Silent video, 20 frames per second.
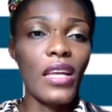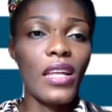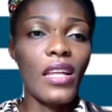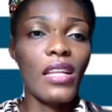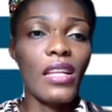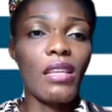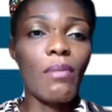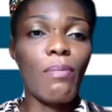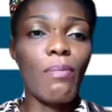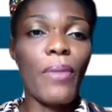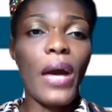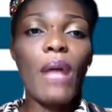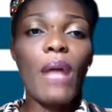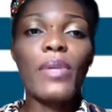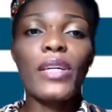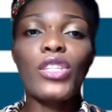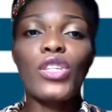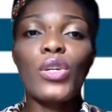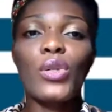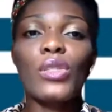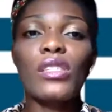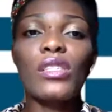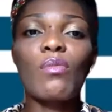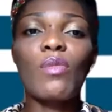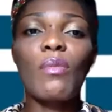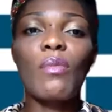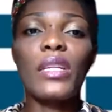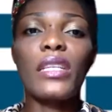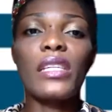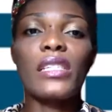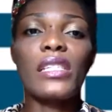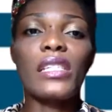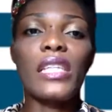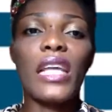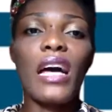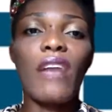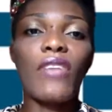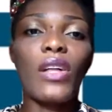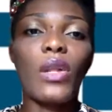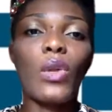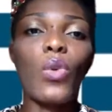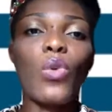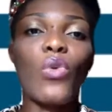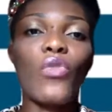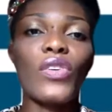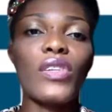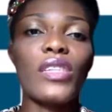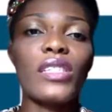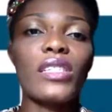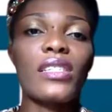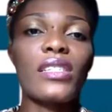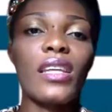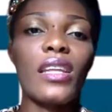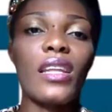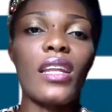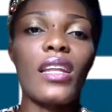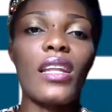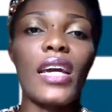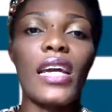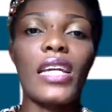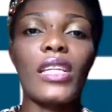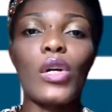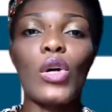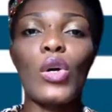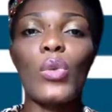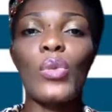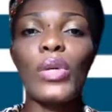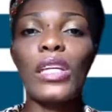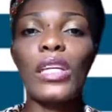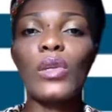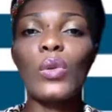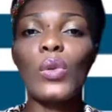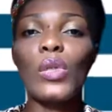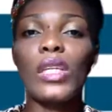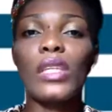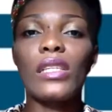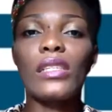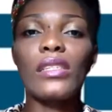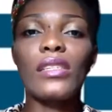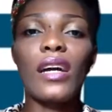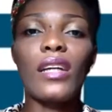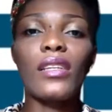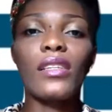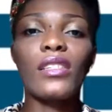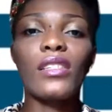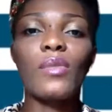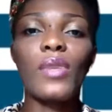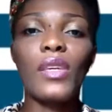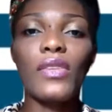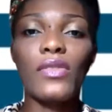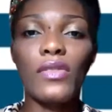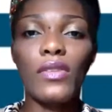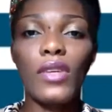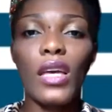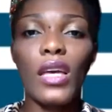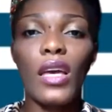The public chose Chimamanda's novel over a stellar lineup including Zadie Smith,